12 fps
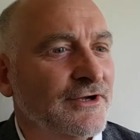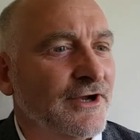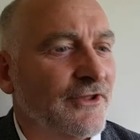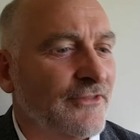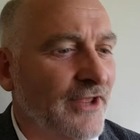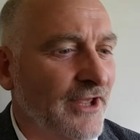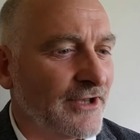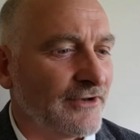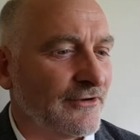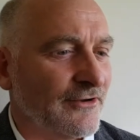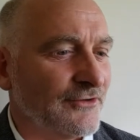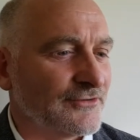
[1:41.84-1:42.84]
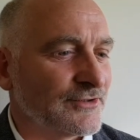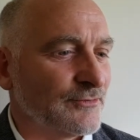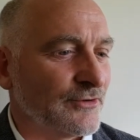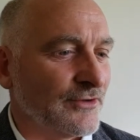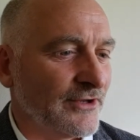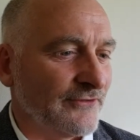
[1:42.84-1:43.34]
And then
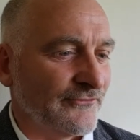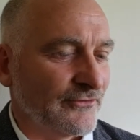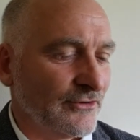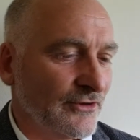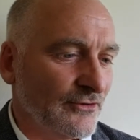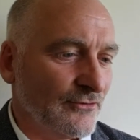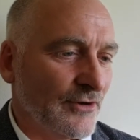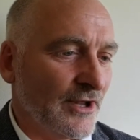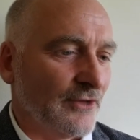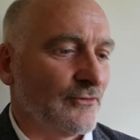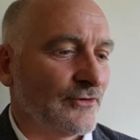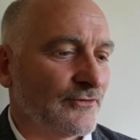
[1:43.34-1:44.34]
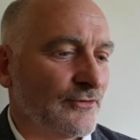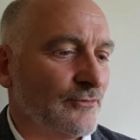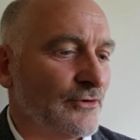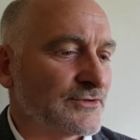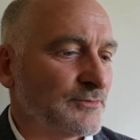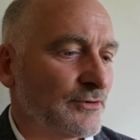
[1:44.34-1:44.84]
ultimately, for a little while, I worked at
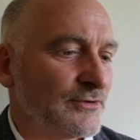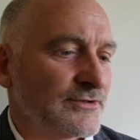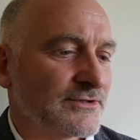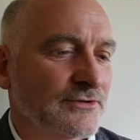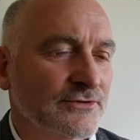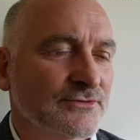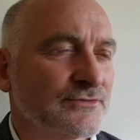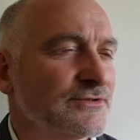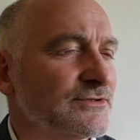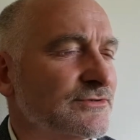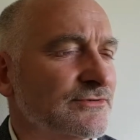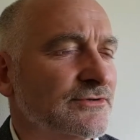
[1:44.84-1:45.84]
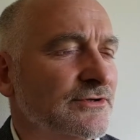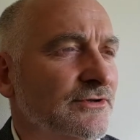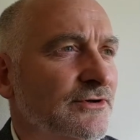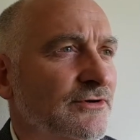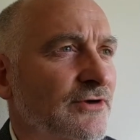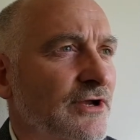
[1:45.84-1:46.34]
Mossburn Distillers, which is a really
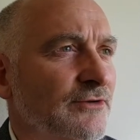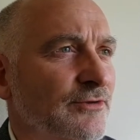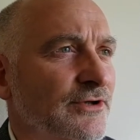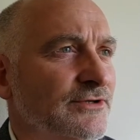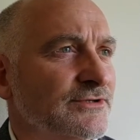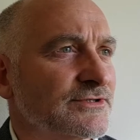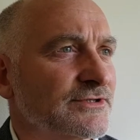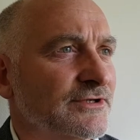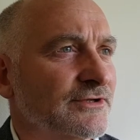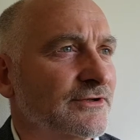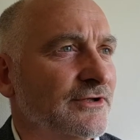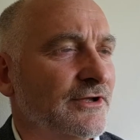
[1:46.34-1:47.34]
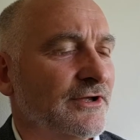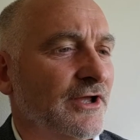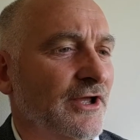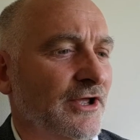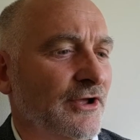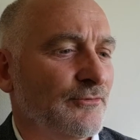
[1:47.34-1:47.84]
incredibly interesting
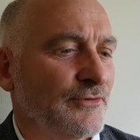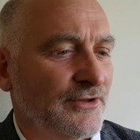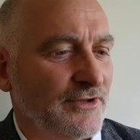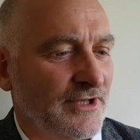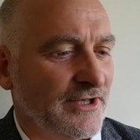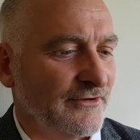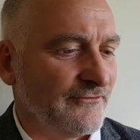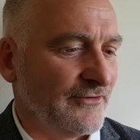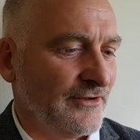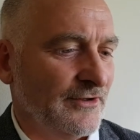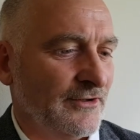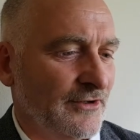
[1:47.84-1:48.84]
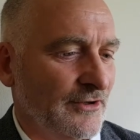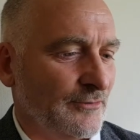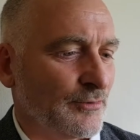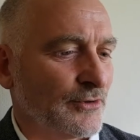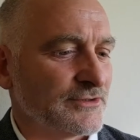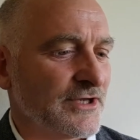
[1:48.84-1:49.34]
uh, company that have a
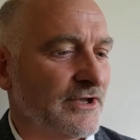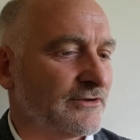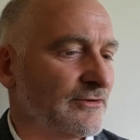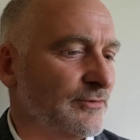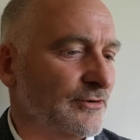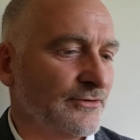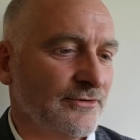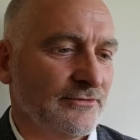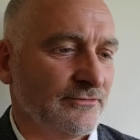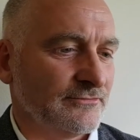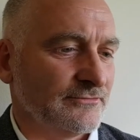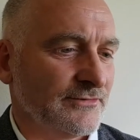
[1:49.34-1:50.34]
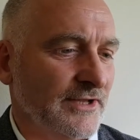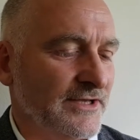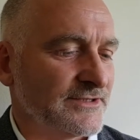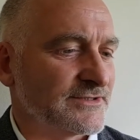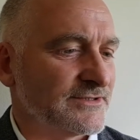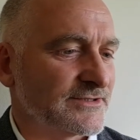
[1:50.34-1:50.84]
project to build a
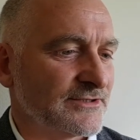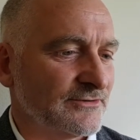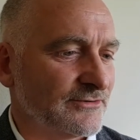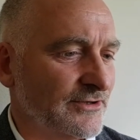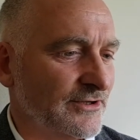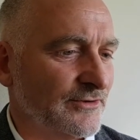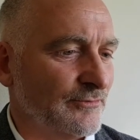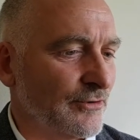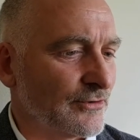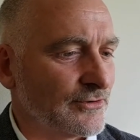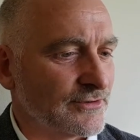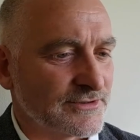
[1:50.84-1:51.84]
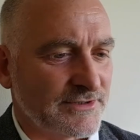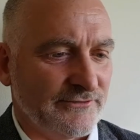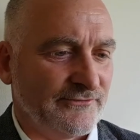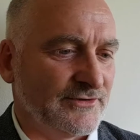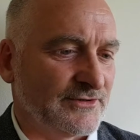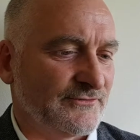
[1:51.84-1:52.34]
nice distillery in the borders.
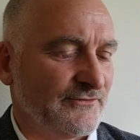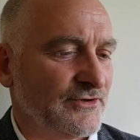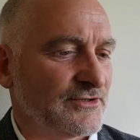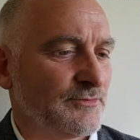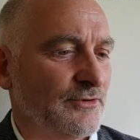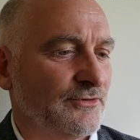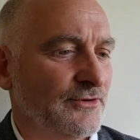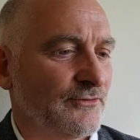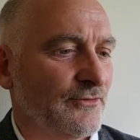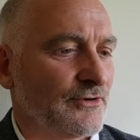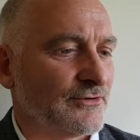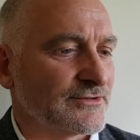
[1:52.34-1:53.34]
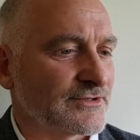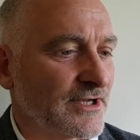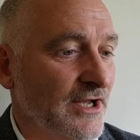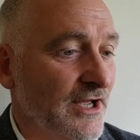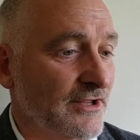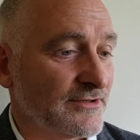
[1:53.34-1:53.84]
They've just finished building one on
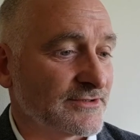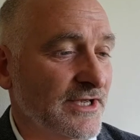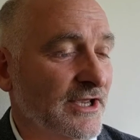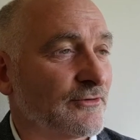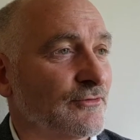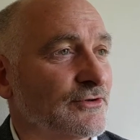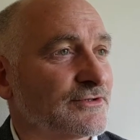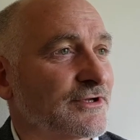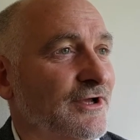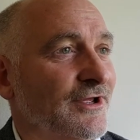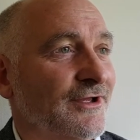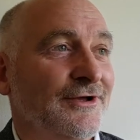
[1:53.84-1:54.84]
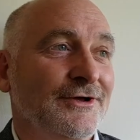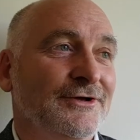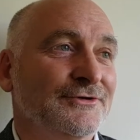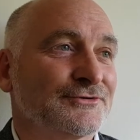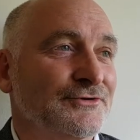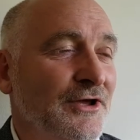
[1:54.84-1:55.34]
Skye, the second one on Skye.
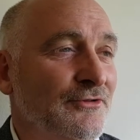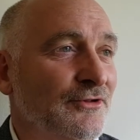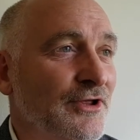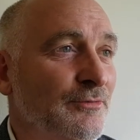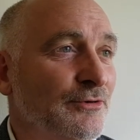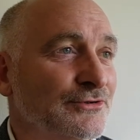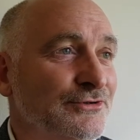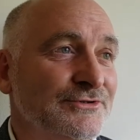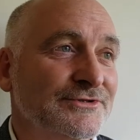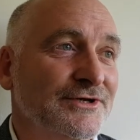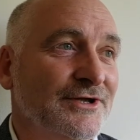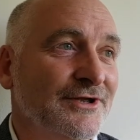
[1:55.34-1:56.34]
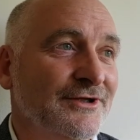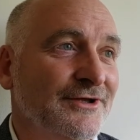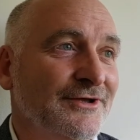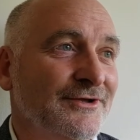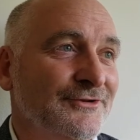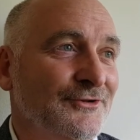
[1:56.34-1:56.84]
So now the label should say,
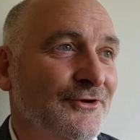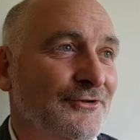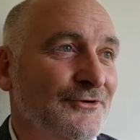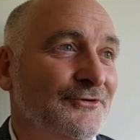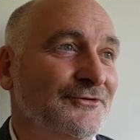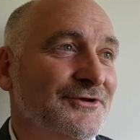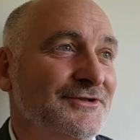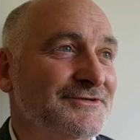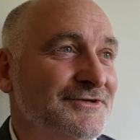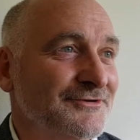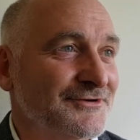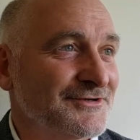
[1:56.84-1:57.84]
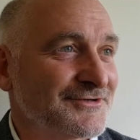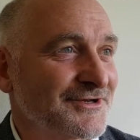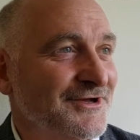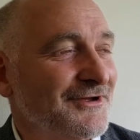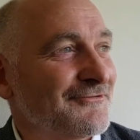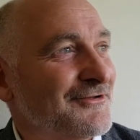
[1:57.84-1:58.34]
not the only distillery in
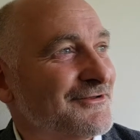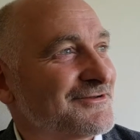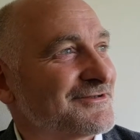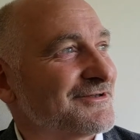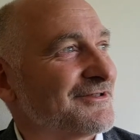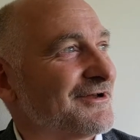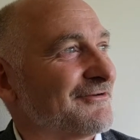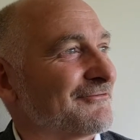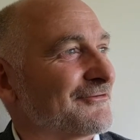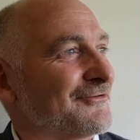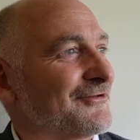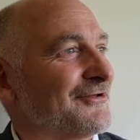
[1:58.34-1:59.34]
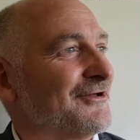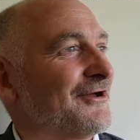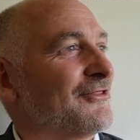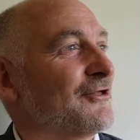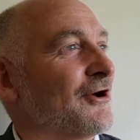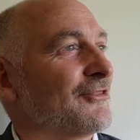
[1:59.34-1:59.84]
Skye when you see that for the,
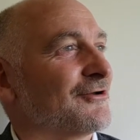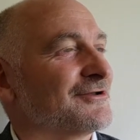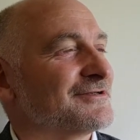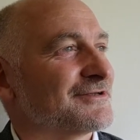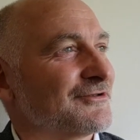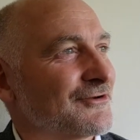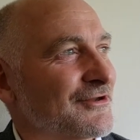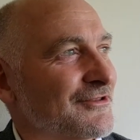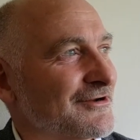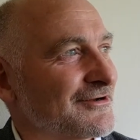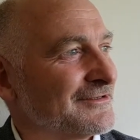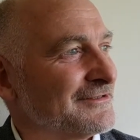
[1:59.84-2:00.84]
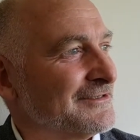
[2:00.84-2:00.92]
the other distillery there.